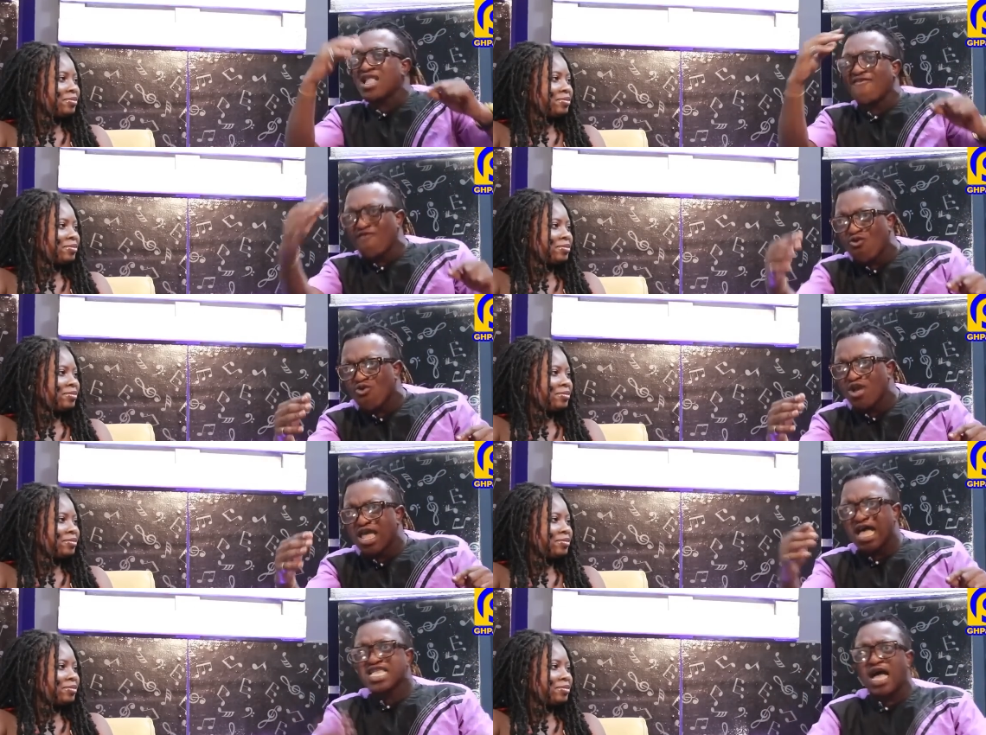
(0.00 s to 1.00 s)
Speaker 1: level?
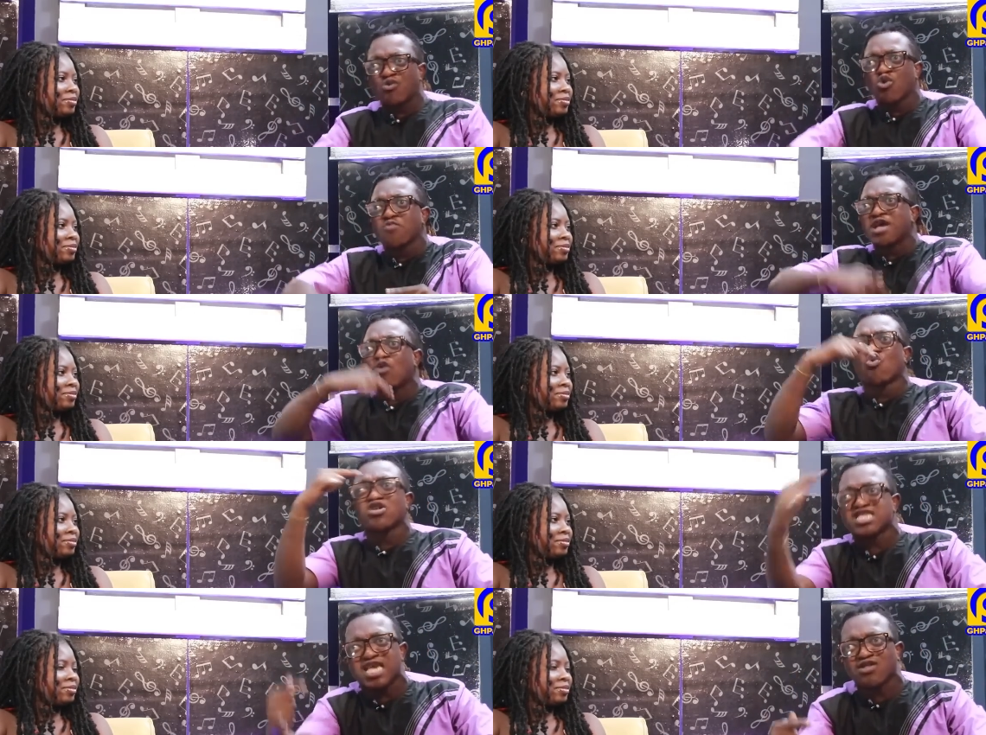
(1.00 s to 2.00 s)
And that group, you
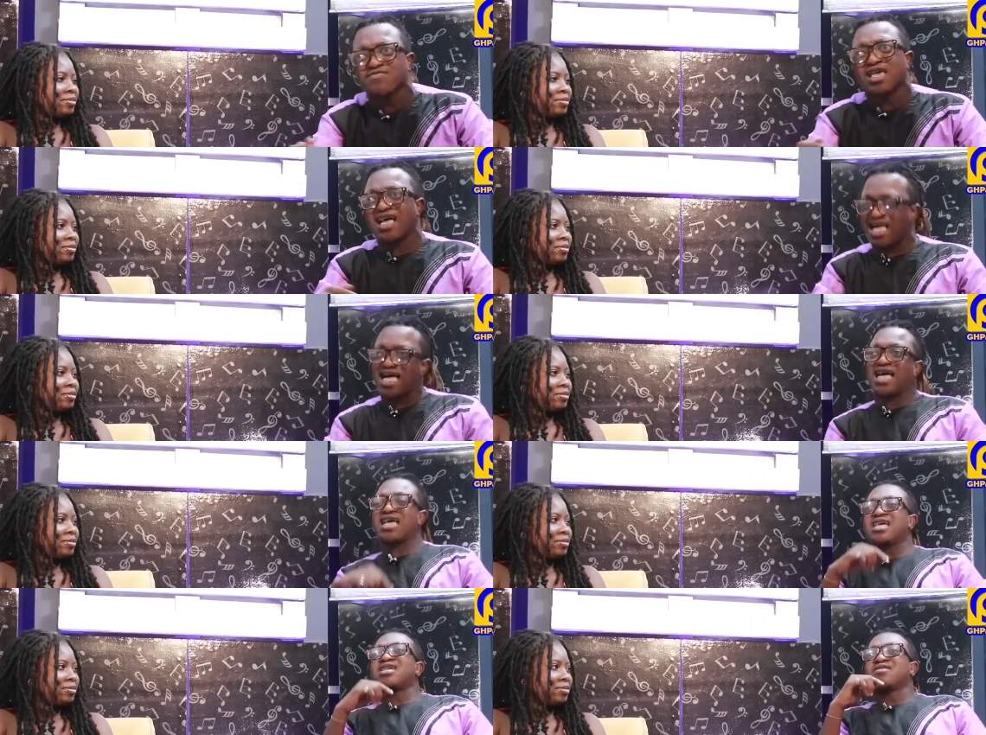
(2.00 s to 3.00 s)
could deal to say, ah,
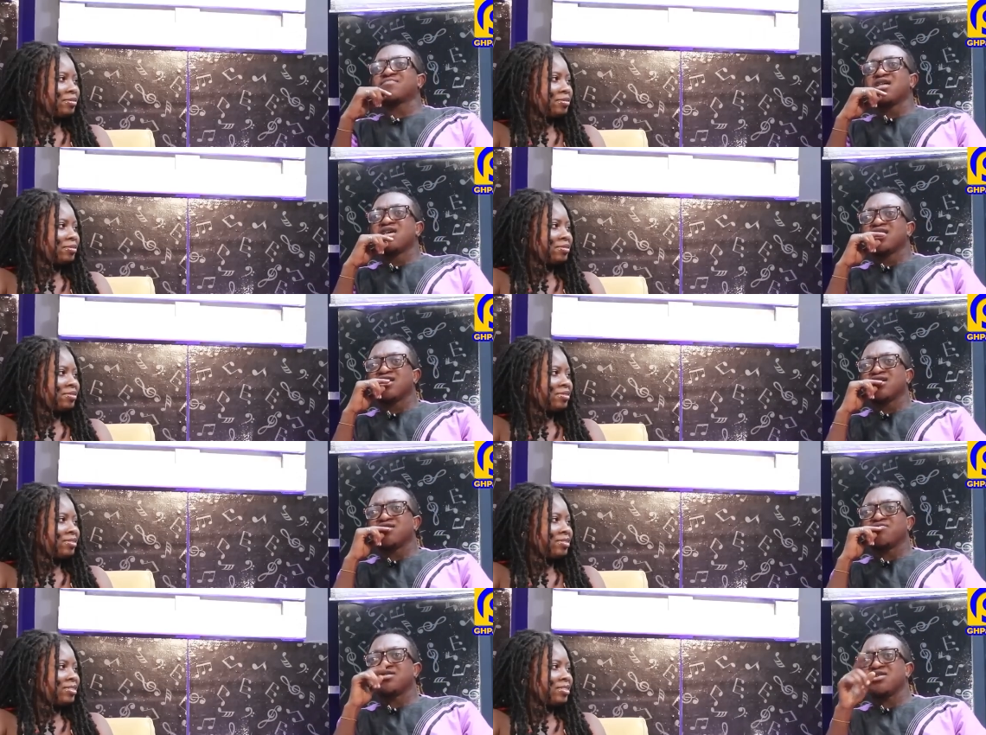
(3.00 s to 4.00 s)

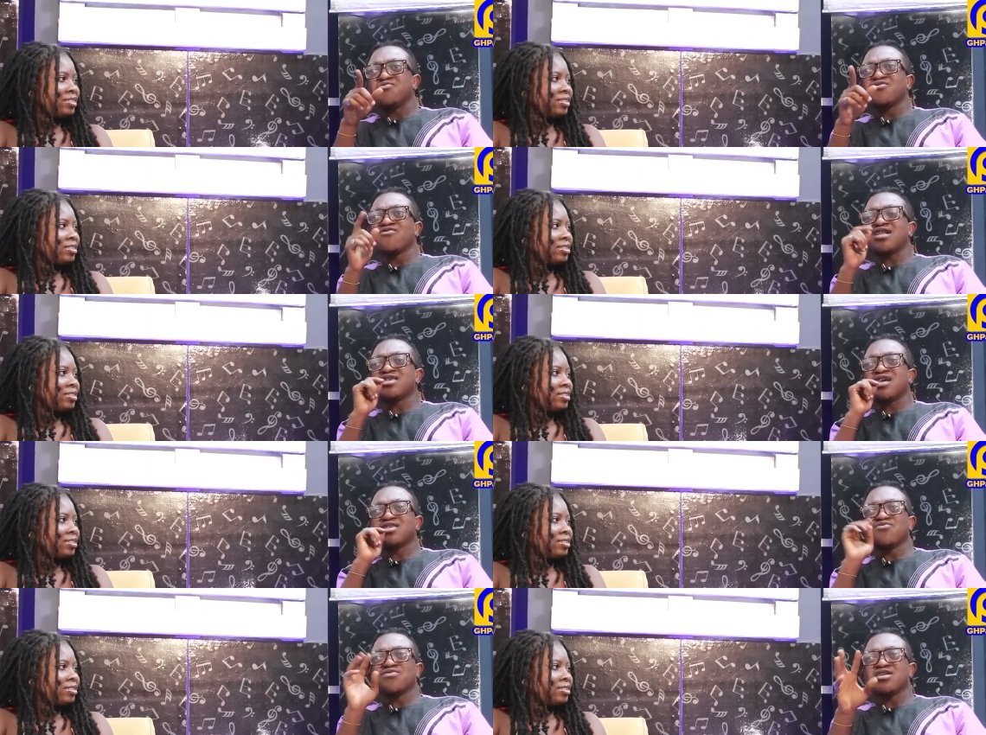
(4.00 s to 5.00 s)
they will cry the
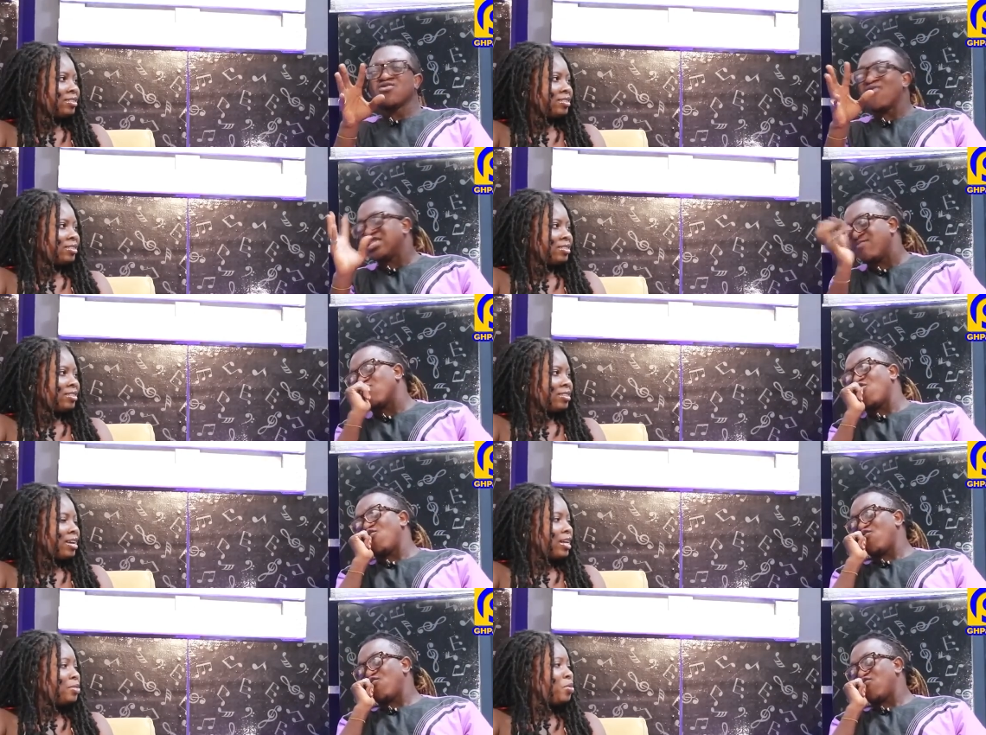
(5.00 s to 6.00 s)
idea with the question of
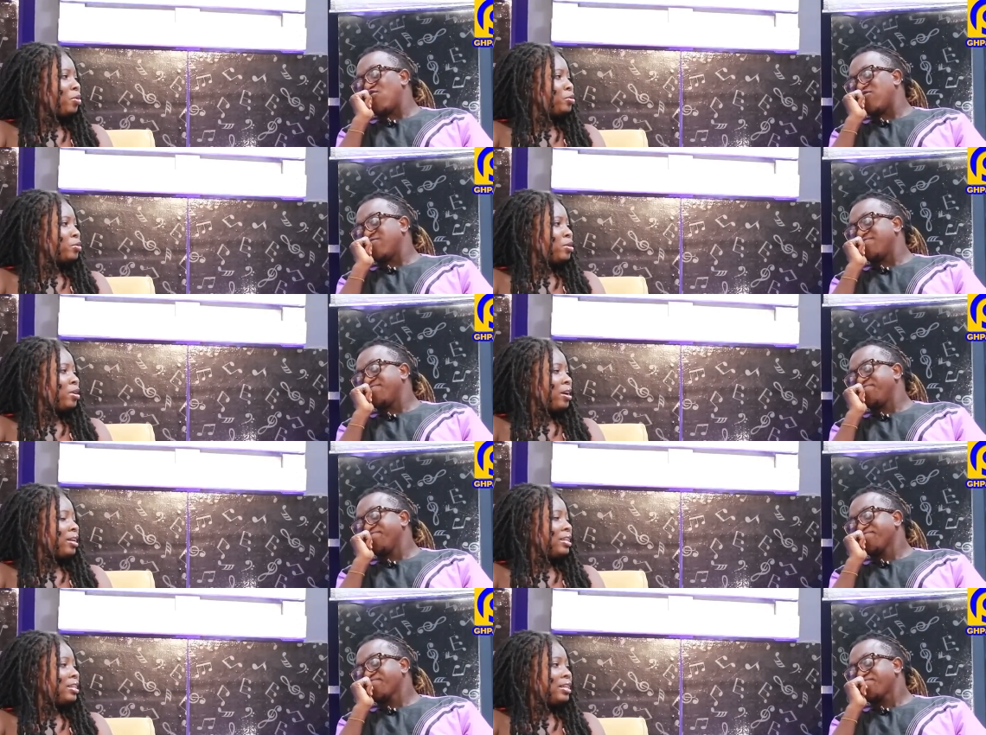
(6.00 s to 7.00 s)
coffee.
Speaker 2: I did also
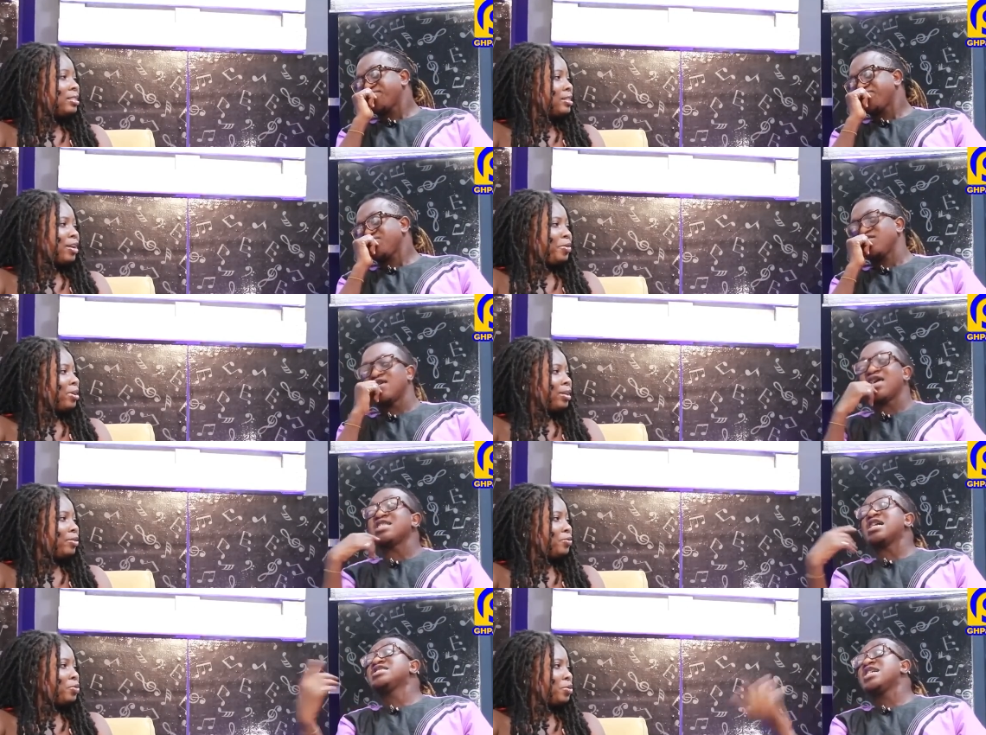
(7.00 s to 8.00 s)
any dainty and
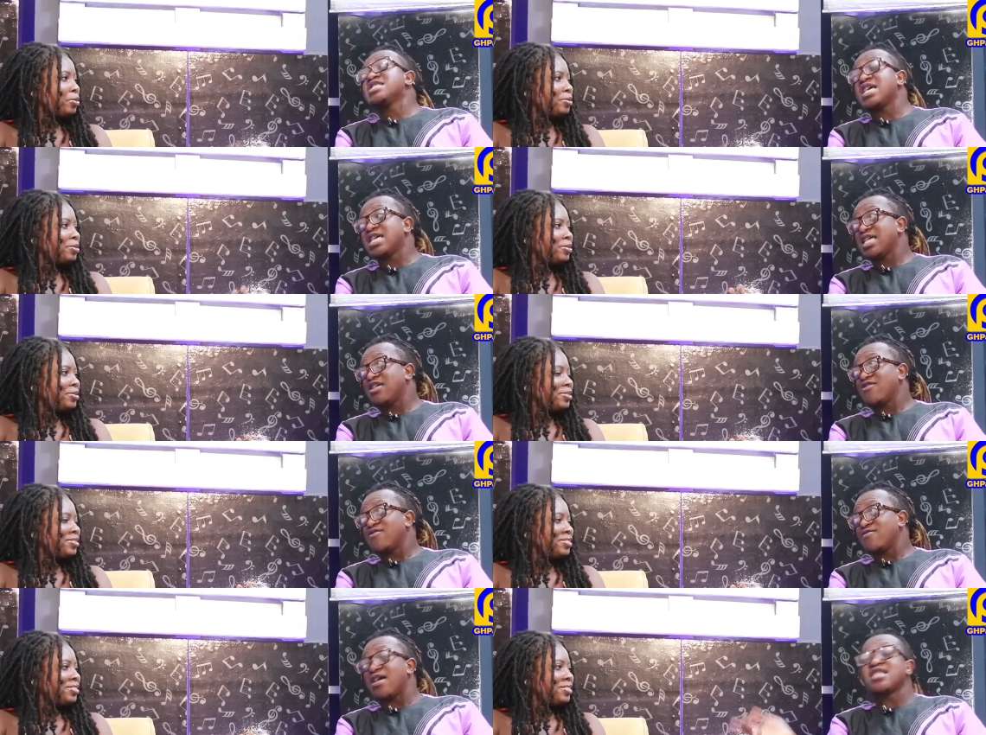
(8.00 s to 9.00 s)
Speaker 1: hello, and dear day,
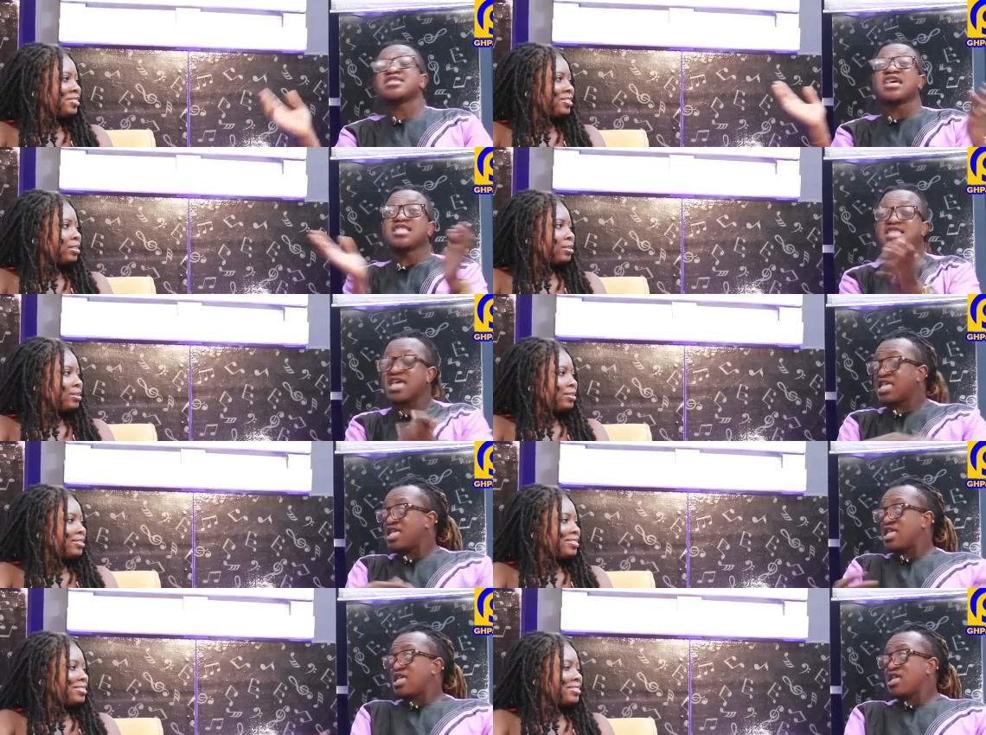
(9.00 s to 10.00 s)
and dear day,
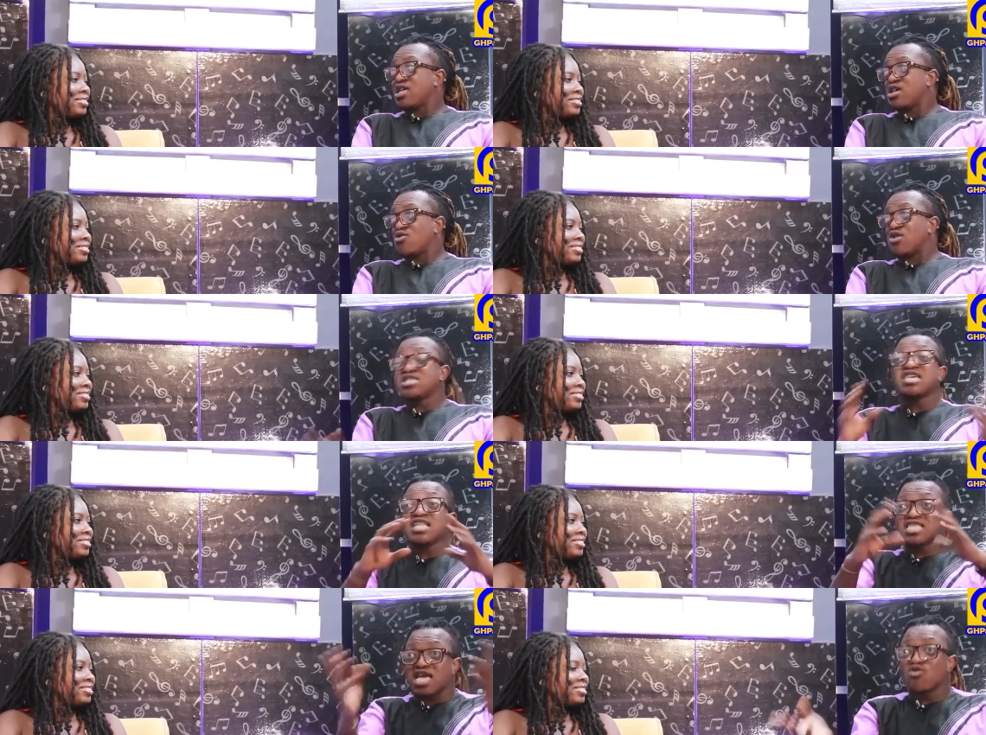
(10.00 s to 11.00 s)
or
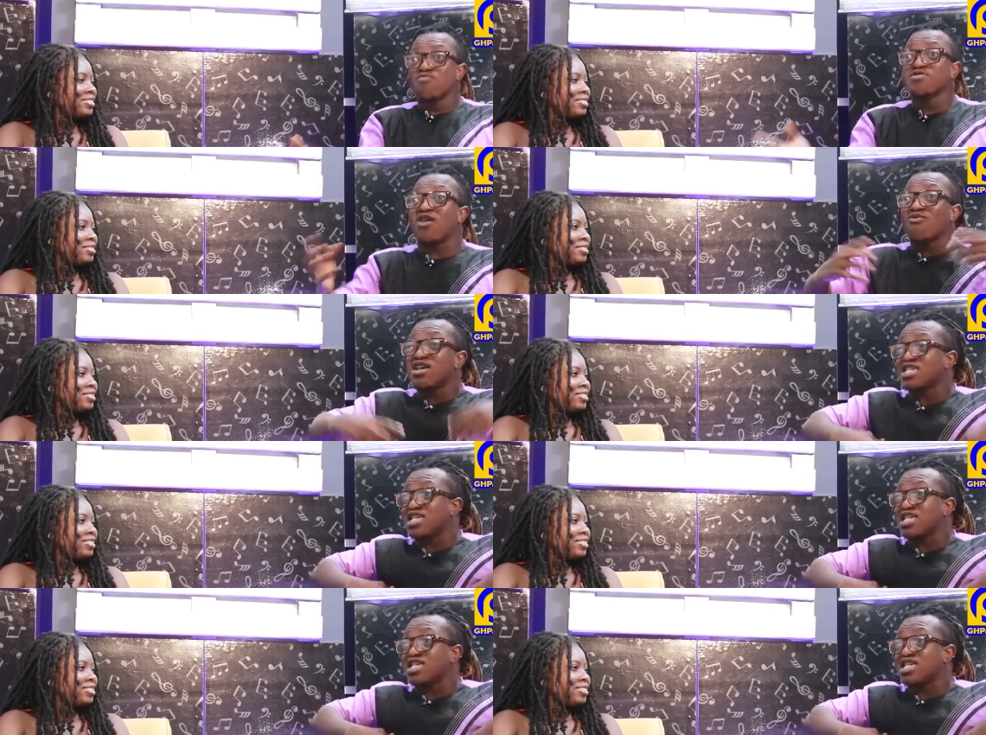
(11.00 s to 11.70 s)
dear day will be our queer